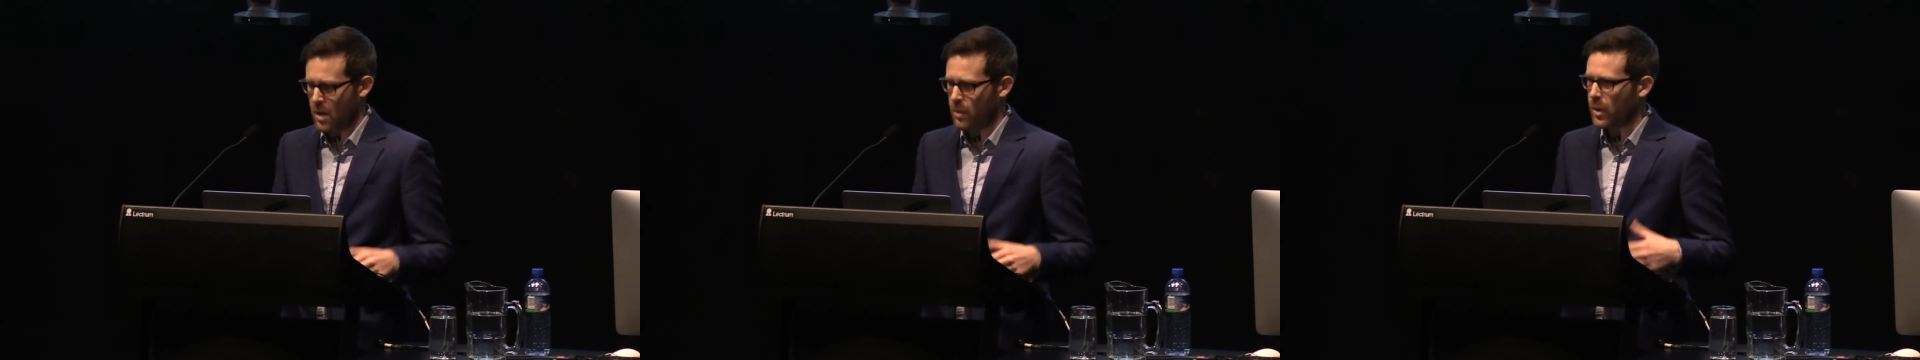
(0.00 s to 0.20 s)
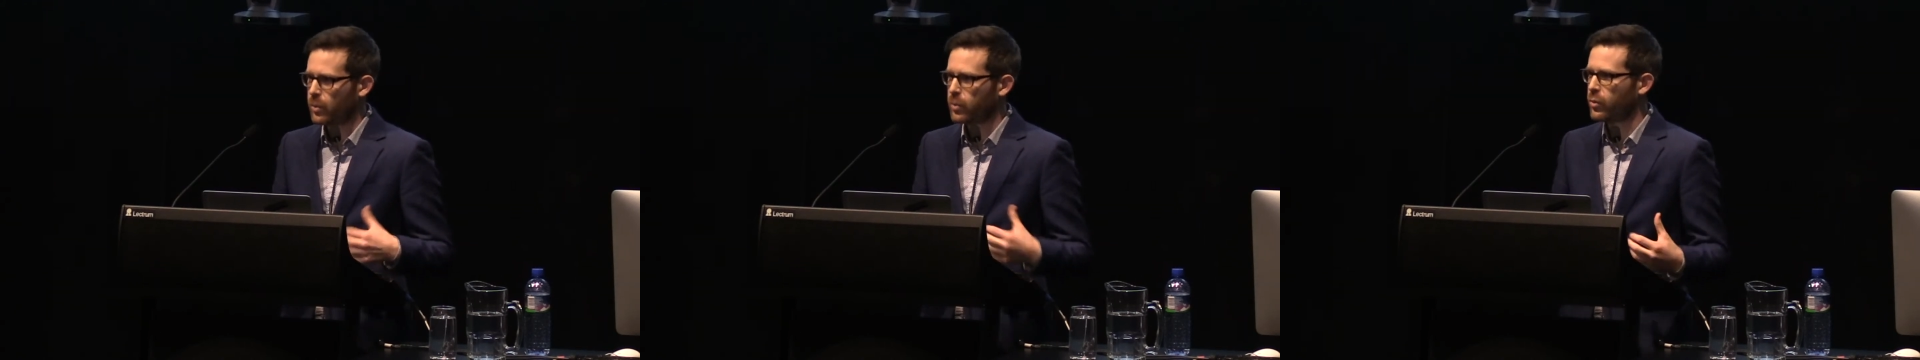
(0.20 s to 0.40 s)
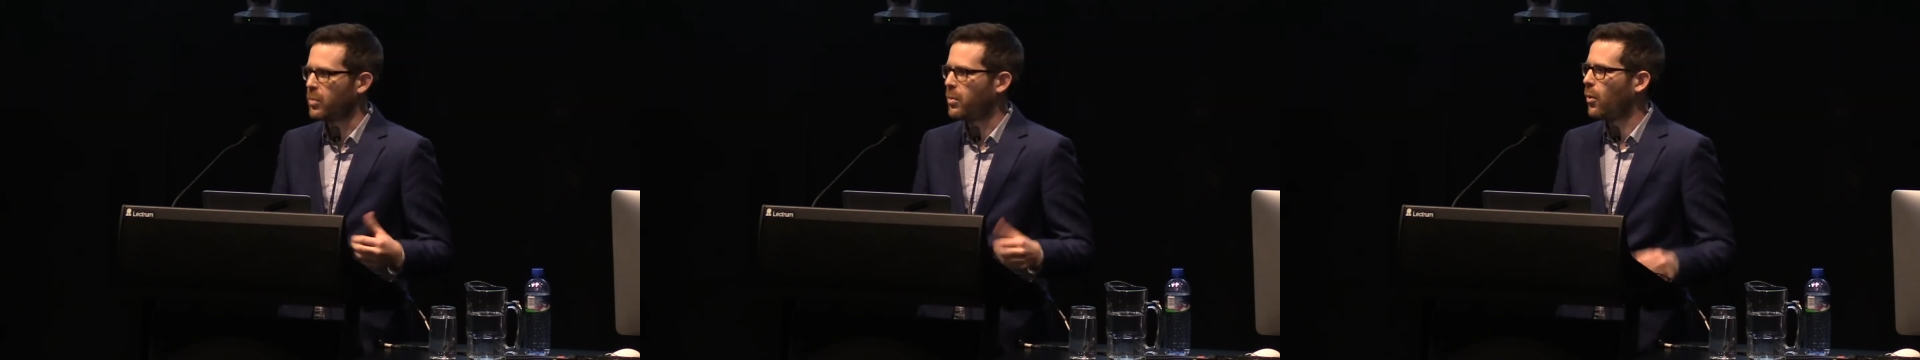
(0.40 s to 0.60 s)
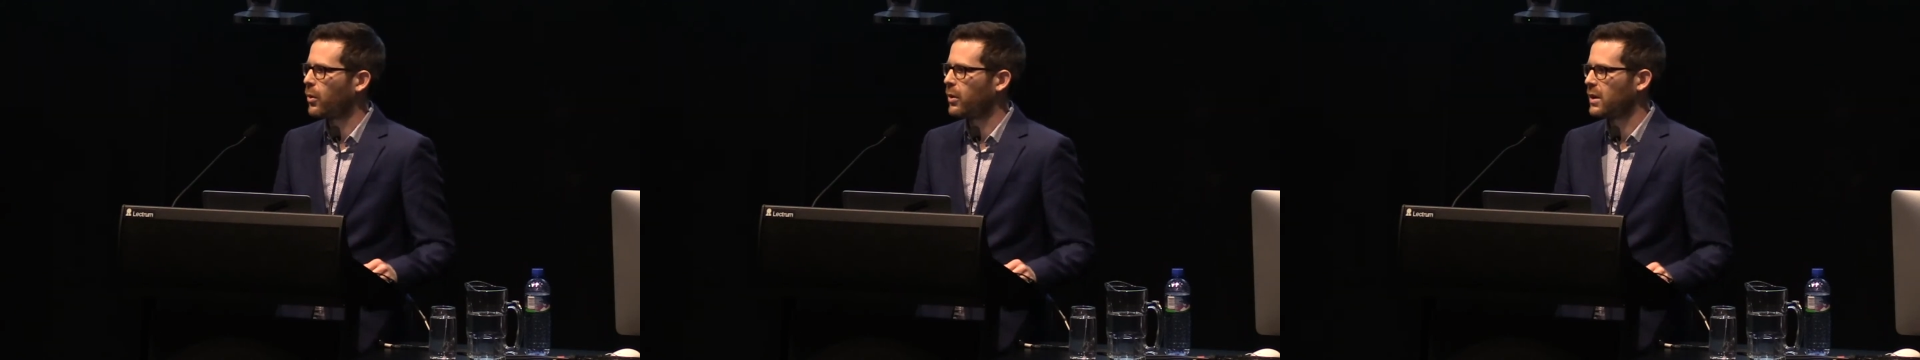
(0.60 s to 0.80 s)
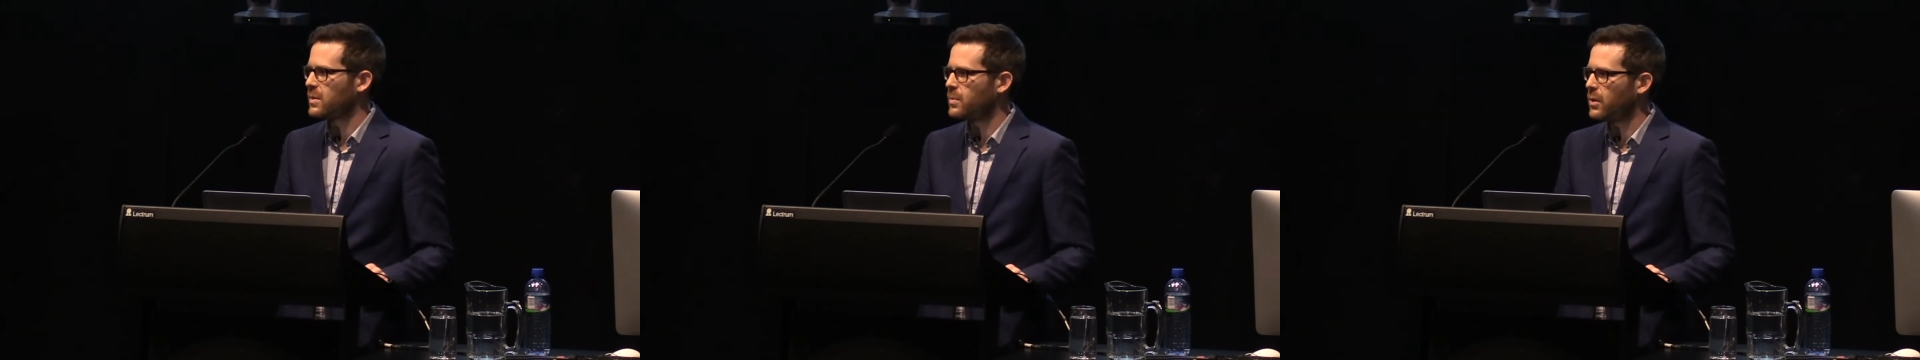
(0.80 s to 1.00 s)
People
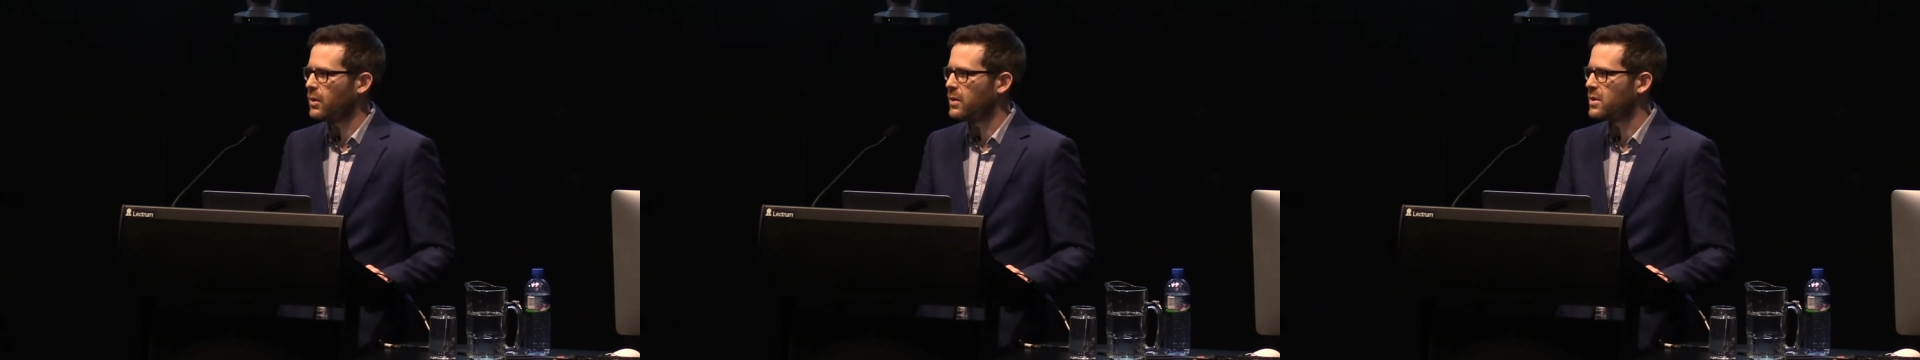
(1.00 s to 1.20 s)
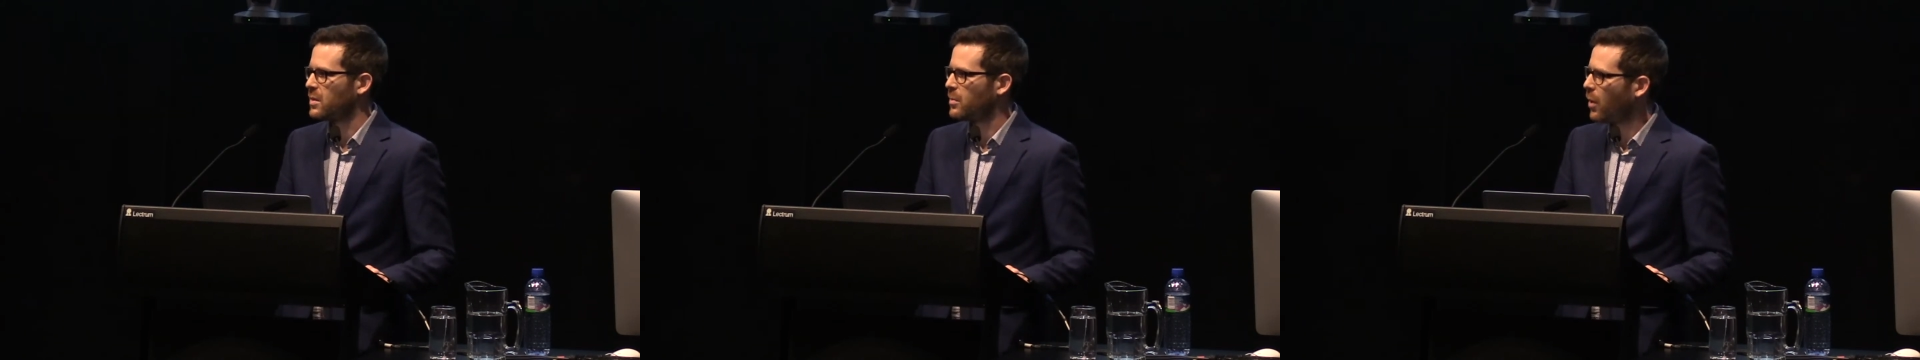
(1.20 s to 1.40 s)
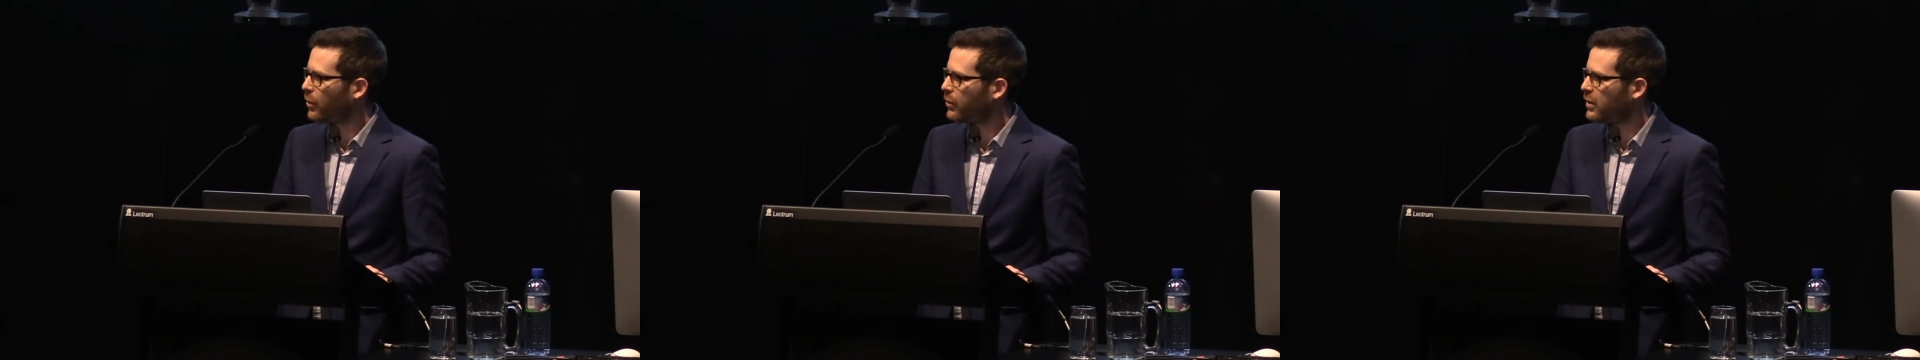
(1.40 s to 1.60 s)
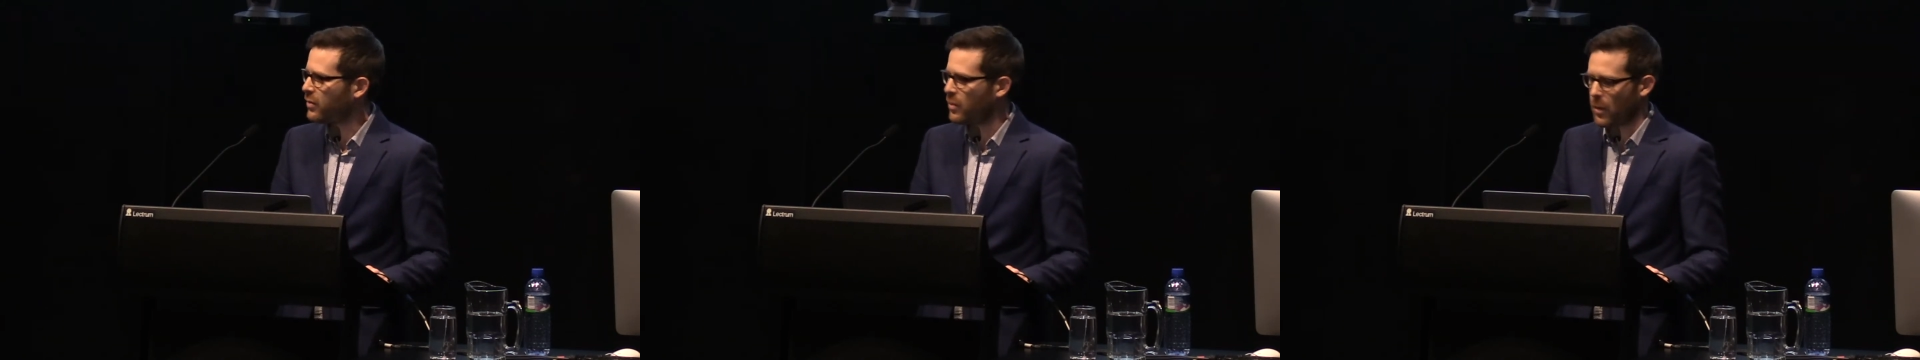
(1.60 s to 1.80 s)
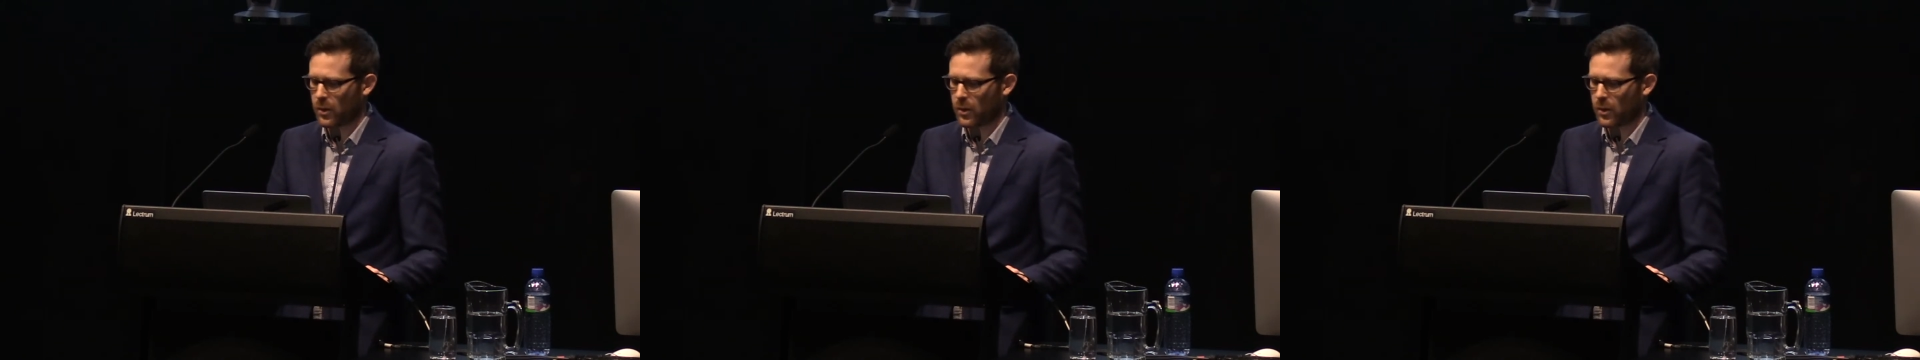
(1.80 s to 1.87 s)
reported experiencing positive